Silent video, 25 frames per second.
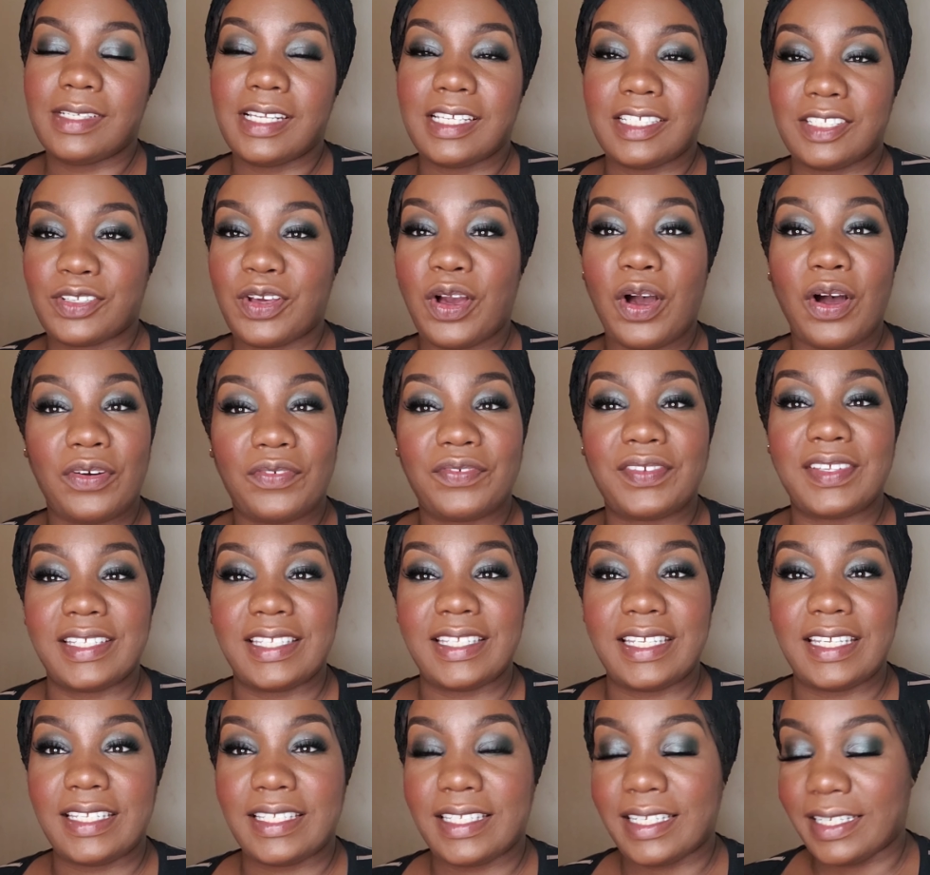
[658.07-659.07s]
It's coffee
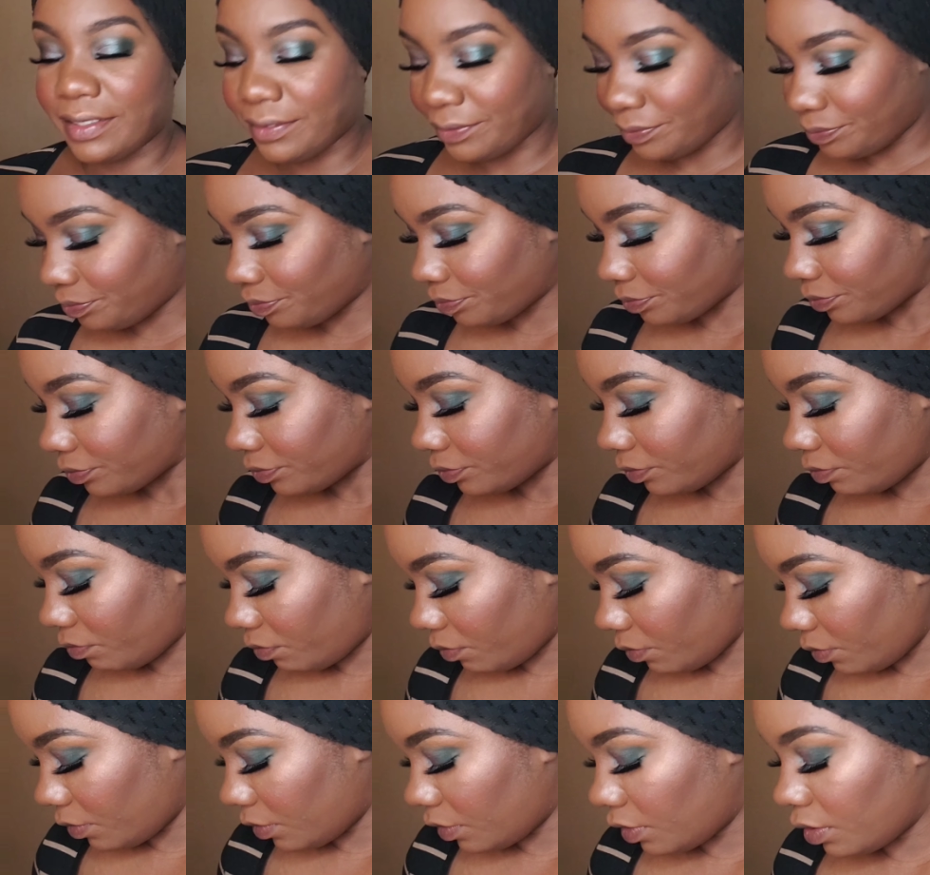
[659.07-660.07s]
season.
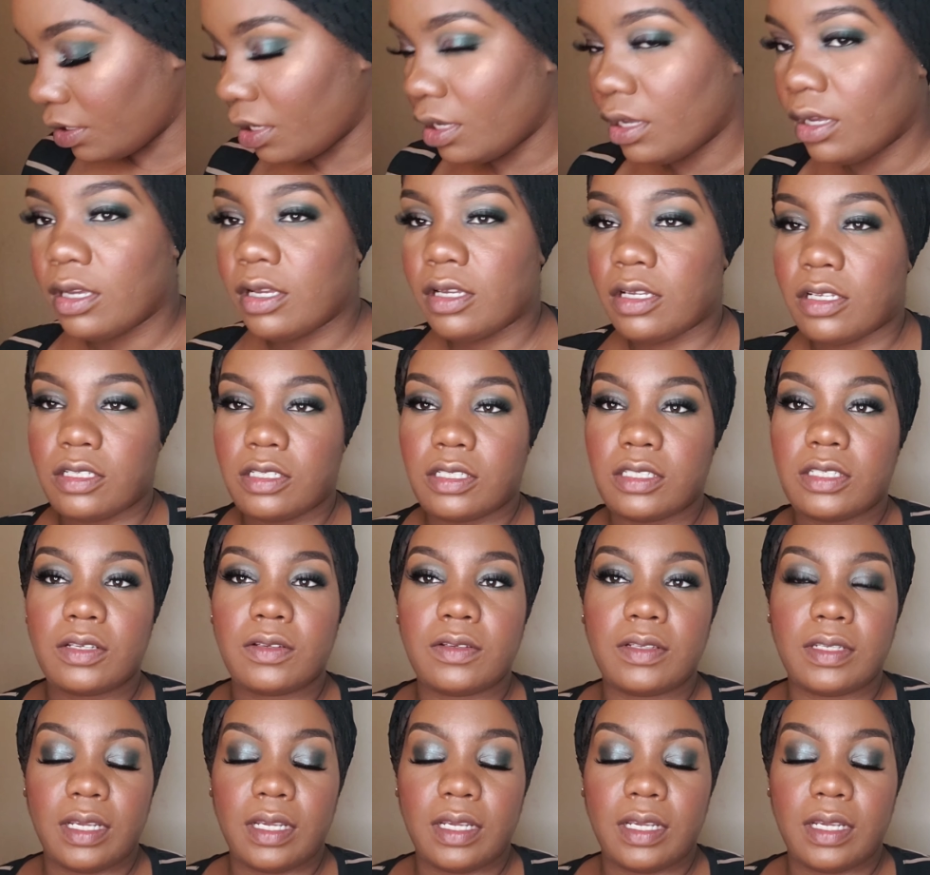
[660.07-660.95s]
So